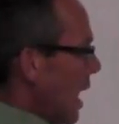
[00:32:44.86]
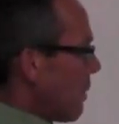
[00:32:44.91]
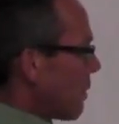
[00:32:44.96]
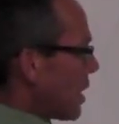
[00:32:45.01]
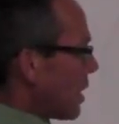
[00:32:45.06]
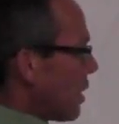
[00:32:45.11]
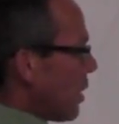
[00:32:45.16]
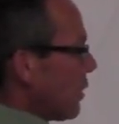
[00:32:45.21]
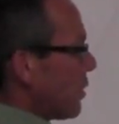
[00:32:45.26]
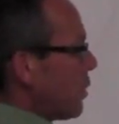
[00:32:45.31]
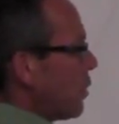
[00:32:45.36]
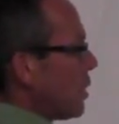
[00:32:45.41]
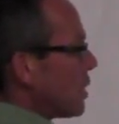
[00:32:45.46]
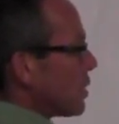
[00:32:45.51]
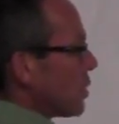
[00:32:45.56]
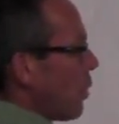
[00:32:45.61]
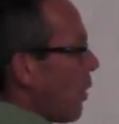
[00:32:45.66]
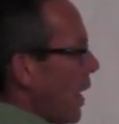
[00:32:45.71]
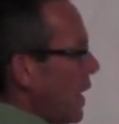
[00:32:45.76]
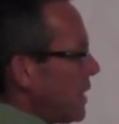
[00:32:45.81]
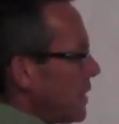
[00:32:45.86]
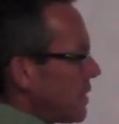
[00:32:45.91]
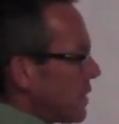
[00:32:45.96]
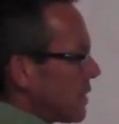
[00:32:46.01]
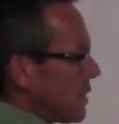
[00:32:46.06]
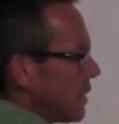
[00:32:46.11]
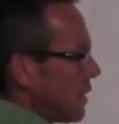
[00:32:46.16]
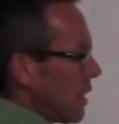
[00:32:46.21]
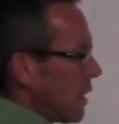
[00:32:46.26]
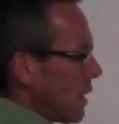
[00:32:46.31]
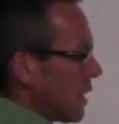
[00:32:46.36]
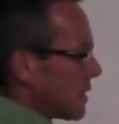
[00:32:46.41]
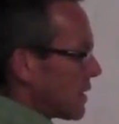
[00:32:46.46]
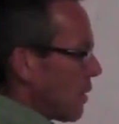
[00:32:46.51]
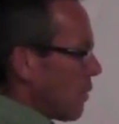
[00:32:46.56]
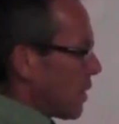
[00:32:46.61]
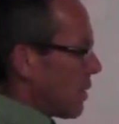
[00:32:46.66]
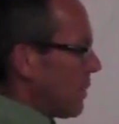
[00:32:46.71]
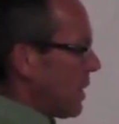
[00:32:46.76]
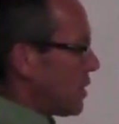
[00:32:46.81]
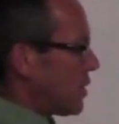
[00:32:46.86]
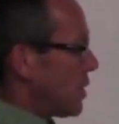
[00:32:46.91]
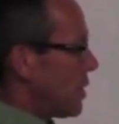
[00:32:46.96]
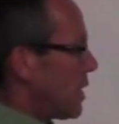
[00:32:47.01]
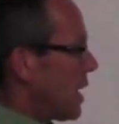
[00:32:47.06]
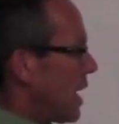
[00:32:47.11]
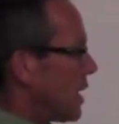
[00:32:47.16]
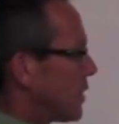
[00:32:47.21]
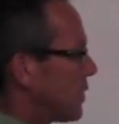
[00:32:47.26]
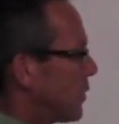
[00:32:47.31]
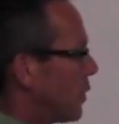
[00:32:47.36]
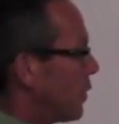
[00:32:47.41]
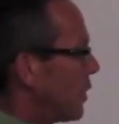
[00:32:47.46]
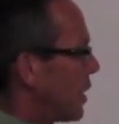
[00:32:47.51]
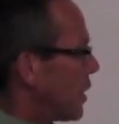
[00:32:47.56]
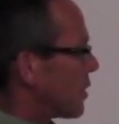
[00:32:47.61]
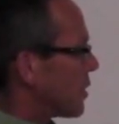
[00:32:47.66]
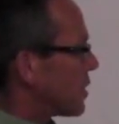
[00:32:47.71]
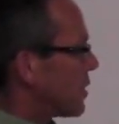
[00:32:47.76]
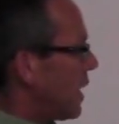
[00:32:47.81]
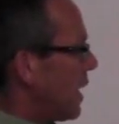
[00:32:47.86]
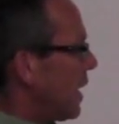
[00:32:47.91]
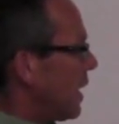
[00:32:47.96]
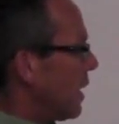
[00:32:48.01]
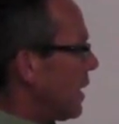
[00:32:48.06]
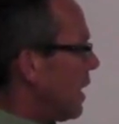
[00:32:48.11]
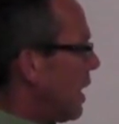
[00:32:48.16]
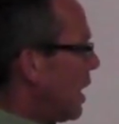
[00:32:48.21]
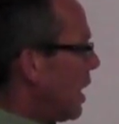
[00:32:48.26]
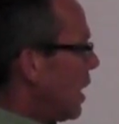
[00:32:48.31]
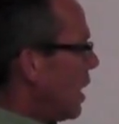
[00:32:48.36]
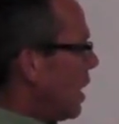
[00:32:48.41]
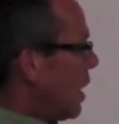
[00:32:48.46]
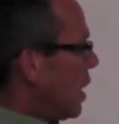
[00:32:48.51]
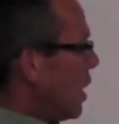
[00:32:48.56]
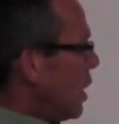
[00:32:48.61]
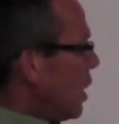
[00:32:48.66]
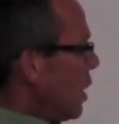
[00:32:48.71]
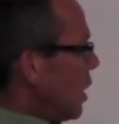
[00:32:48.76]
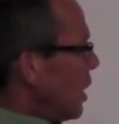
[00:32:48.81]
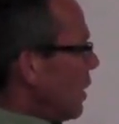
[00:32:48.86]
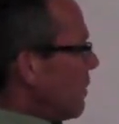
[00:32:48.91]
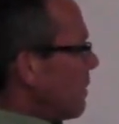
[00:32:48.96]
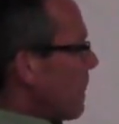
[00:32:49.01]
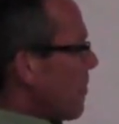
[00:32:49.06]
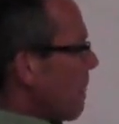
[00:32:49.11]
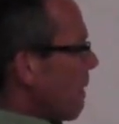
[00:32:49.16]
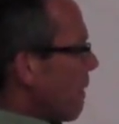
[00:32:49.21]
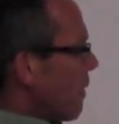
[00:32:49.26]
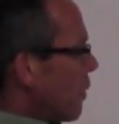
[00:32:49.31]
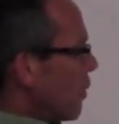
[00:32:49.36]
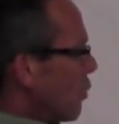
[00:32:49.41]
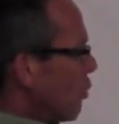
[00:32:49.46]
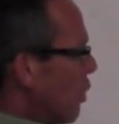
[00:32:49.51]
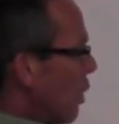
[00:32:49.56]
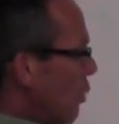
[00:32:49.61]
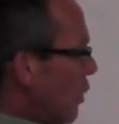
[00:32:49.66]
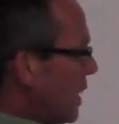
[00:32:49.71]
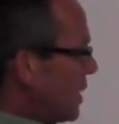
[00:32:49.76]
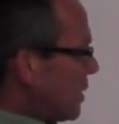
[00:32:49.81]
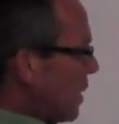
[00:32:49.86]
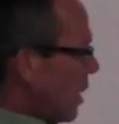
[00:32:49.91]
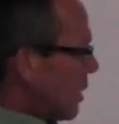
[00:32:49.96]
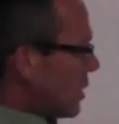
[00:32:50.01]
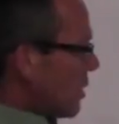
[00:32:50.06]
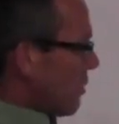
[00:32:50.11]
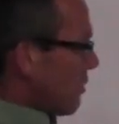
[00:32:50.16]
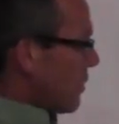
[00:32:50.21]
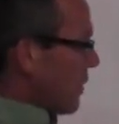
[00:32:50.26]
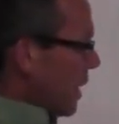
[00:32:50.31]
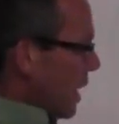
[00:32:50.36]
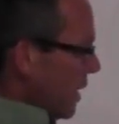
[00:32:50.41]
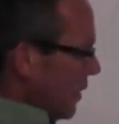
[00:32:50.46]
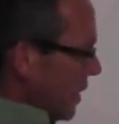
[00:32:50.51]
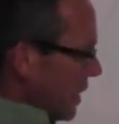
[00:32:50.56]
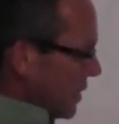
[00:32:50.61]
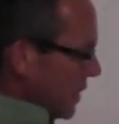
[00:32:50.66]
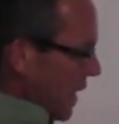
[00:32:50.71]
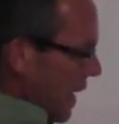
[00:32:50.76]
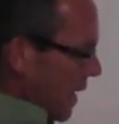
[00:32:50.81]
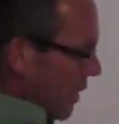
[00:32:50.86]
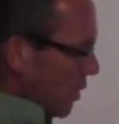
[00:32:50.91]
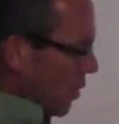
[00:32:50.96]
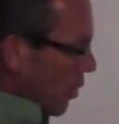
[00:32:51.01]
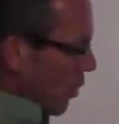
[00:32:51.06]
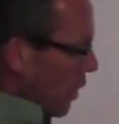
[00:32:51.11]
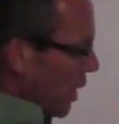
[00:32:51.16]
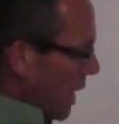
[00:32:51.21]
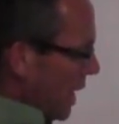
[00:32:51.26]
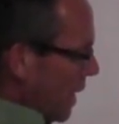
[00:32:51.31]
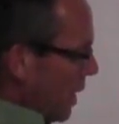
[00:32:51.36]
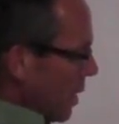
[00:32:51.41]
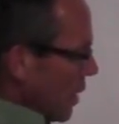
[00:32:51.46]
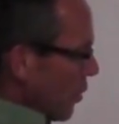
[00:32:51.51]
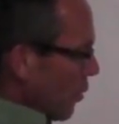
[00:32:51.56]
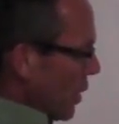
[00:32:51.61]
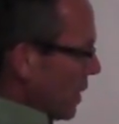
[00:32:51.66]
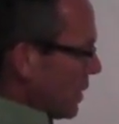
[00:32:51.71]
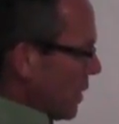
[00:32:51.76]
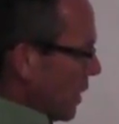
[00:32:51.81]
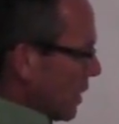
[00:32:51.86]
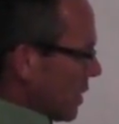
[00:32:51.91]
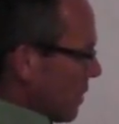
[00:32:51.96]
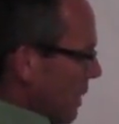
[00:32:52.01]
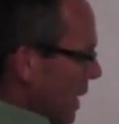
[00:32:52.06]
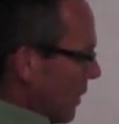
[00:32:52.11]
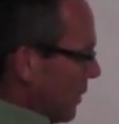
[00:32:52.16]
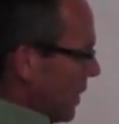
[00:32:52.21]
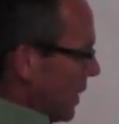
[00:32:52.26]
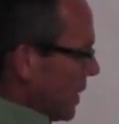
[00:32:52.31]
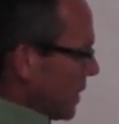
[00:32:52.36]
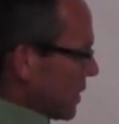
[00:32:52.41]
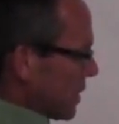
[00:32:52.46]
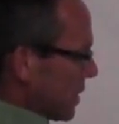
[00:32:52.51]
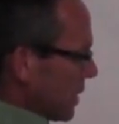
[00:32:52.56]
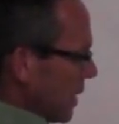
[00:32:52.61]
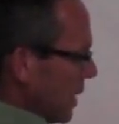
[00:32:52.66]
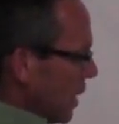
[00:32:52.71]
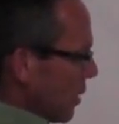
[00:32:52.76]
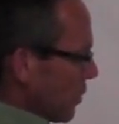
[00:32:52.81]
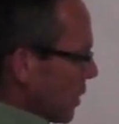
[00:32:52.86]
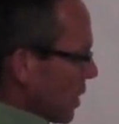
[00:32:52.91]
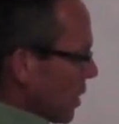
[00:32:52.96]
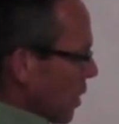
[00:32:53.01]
I'm going to go through it twice because I want to make sure you guys fully understand. When we talked in this category here, we talked about this in